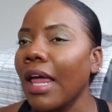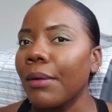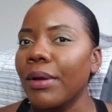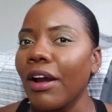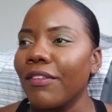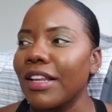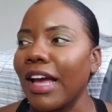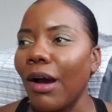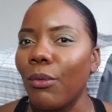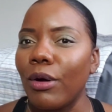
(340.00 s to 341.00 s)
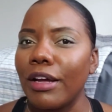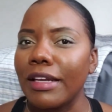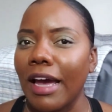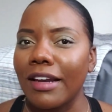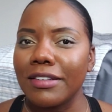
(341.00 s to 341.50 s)
we already got one
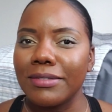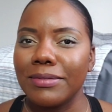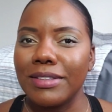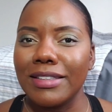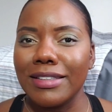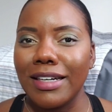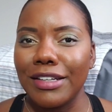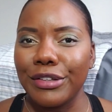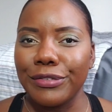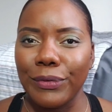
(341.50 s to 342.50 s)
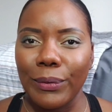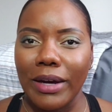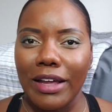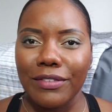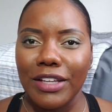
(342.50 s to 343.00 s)
out of the other
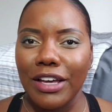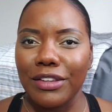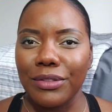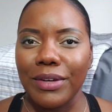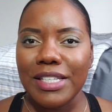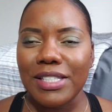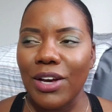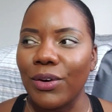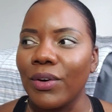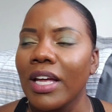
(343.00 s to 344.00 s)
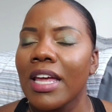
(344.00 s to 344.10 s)
three. So,